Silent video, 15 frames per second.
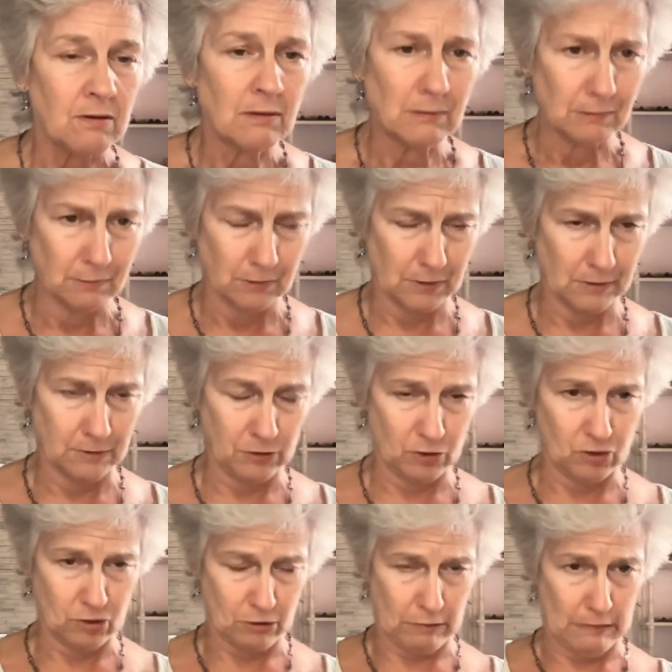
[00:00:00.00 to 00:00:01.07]
"What
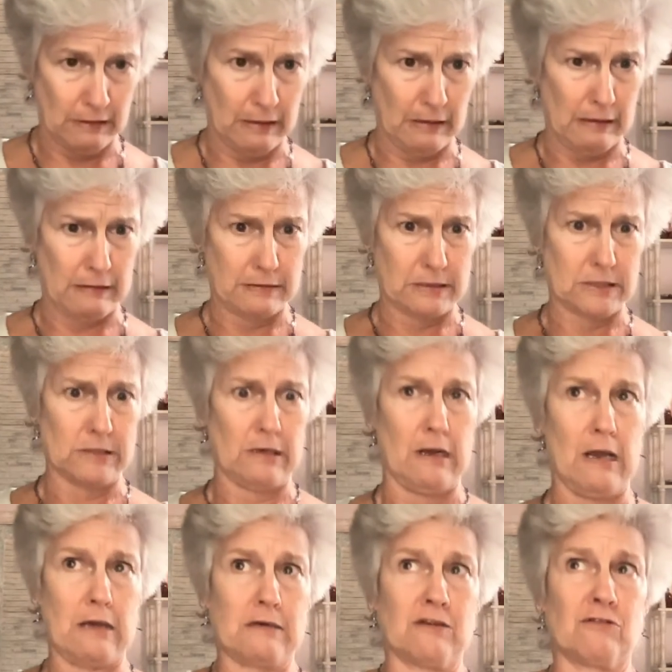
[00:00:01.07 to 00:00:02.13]
does the A
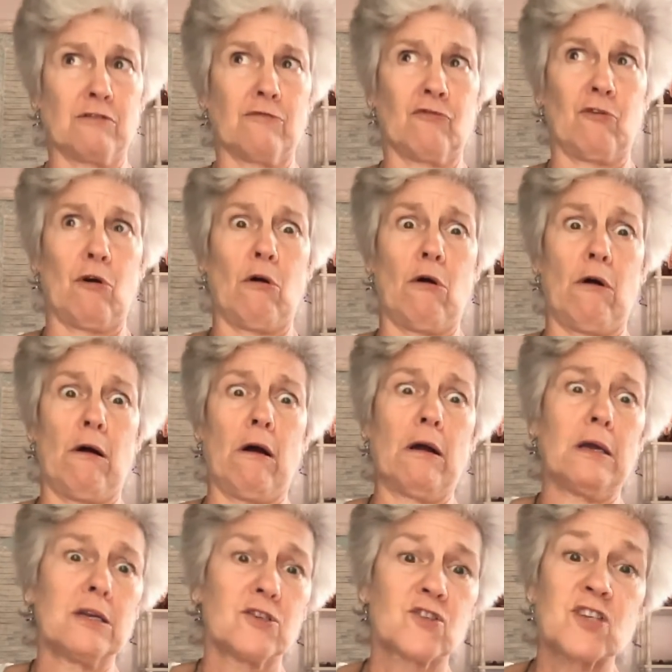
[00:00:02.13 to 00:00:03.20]
stand
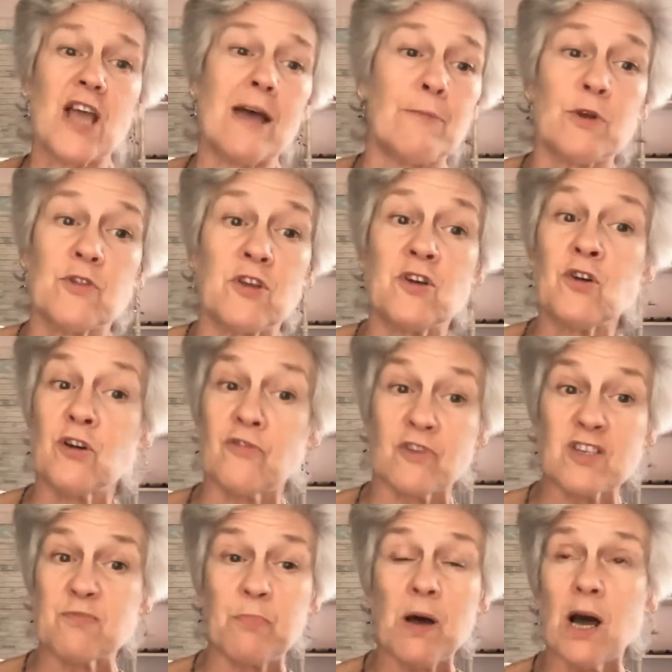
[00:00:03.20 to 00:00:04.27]
for?" stammered the
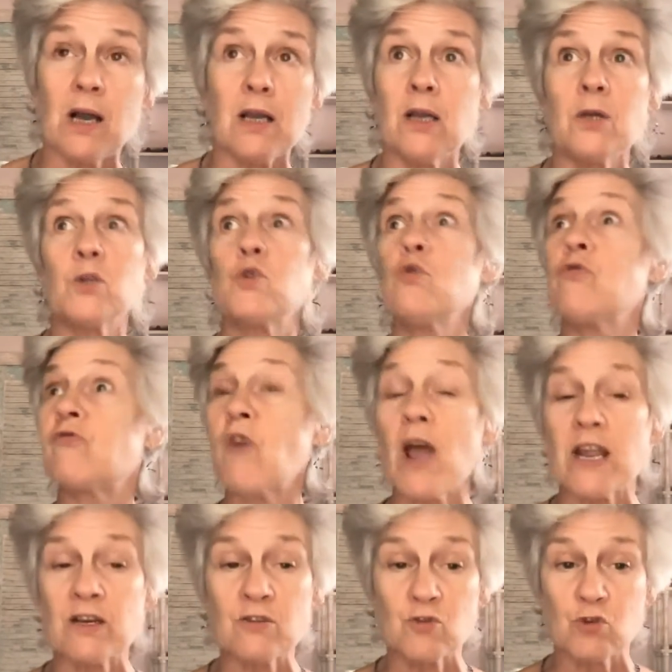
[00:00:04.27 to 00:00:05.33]
nervous bug, too
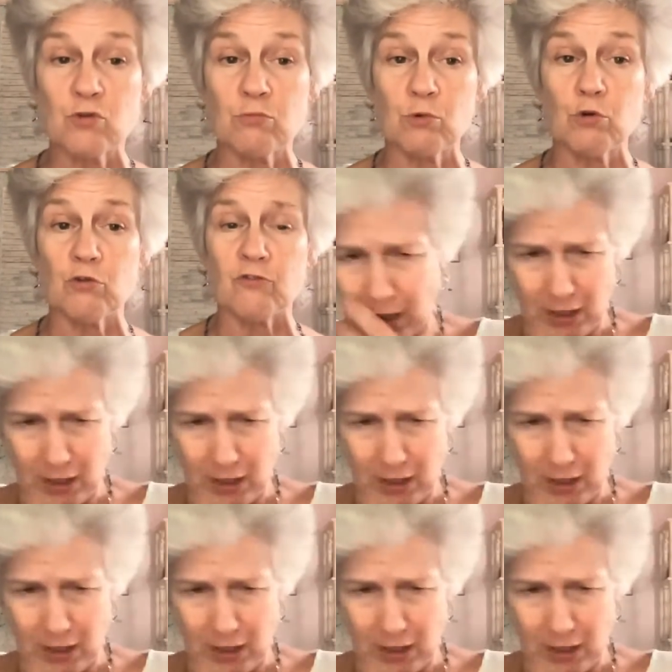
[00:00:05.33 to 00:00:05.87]
frightened to move.